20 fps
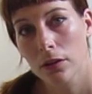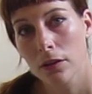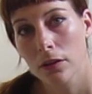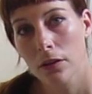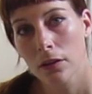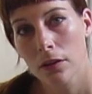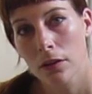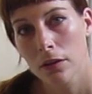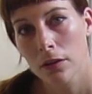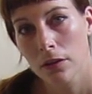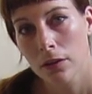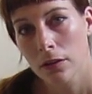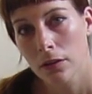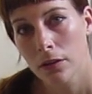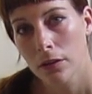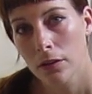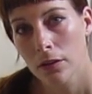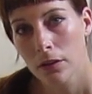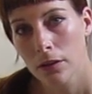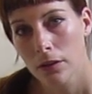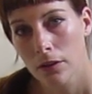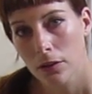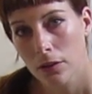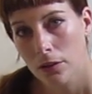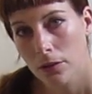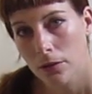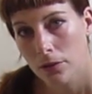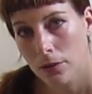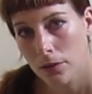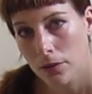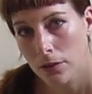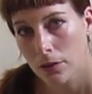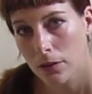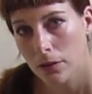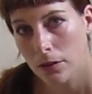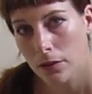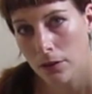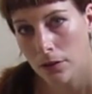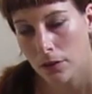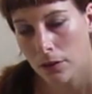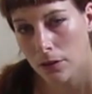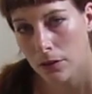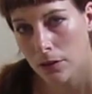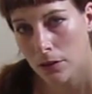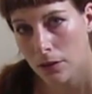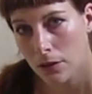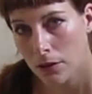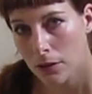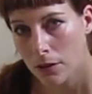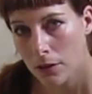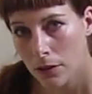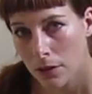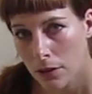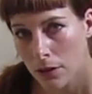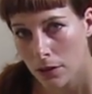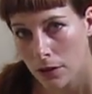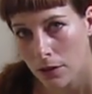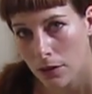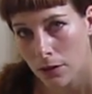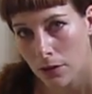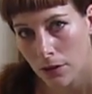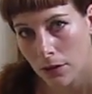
(no one is talking)